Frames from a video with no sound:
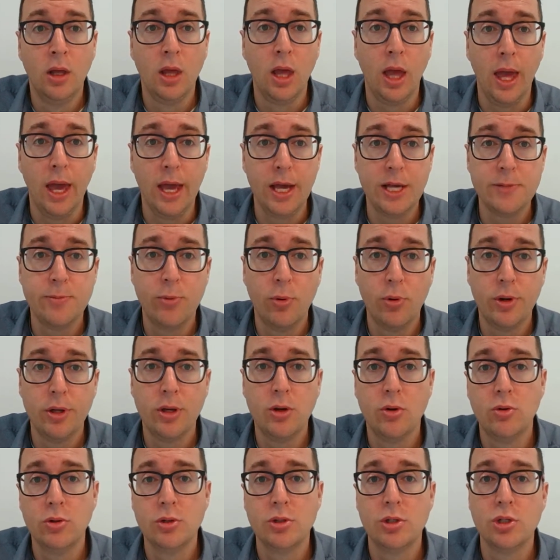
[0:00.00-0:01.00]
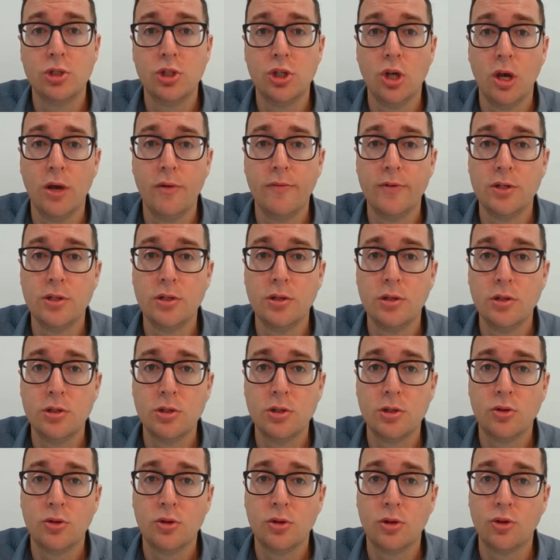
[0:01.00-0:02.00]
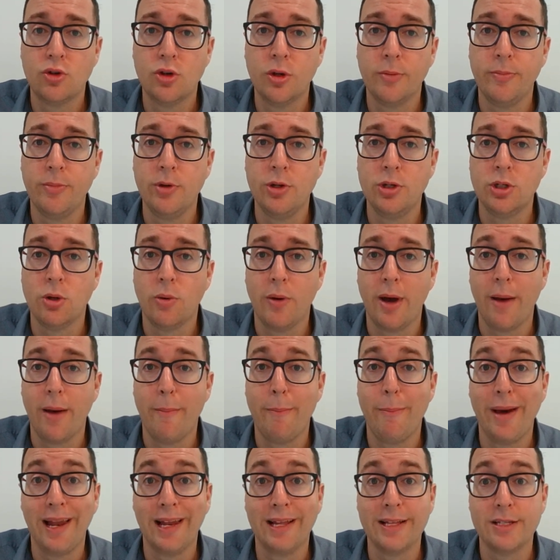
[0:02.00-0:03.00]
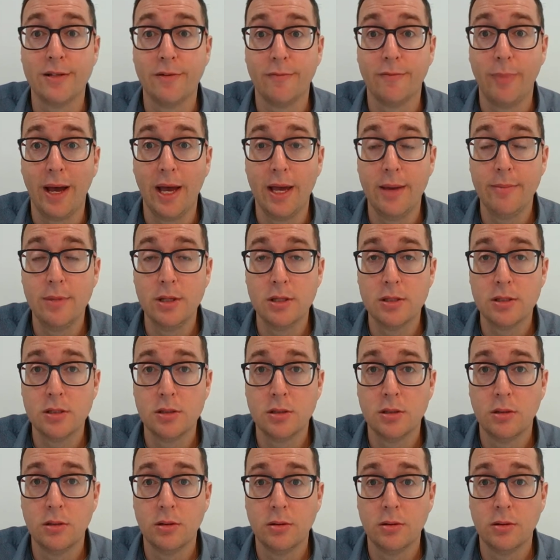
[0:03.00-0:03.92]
Exporting goods and services contribute to our balance of payments,